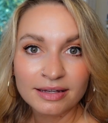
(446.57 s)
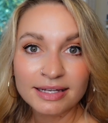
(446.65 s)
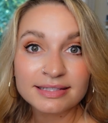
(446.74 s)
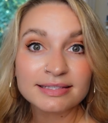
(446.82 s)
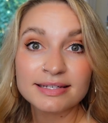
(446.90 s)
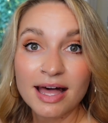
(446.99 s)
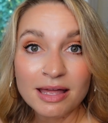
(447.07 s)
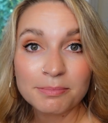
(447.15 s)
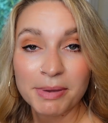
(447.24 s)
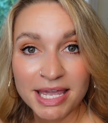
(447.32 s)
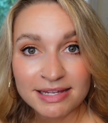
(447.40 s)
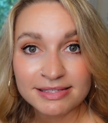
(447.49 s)
it's not
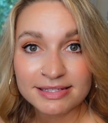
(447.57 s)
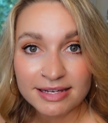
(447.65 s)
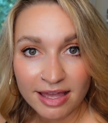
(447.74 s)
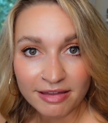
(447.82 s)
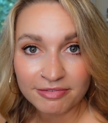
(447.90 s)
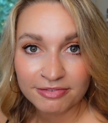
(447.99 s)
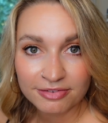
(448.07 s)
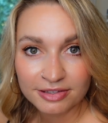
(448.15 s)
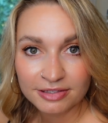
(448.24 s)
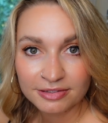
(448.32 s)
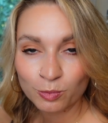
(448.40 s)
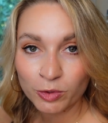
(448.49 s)
baked enough.
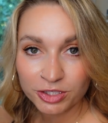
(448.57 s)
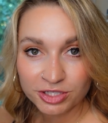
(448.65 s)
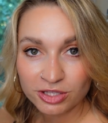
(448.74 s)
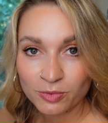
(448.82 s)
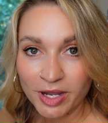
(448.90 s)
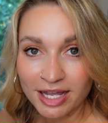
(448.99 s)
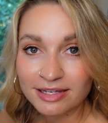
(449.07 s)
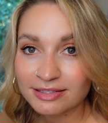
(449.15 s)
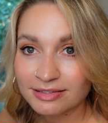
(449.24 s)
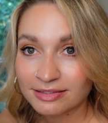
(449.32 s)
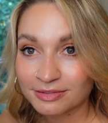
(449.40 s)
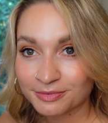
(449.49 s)
Word to the wise.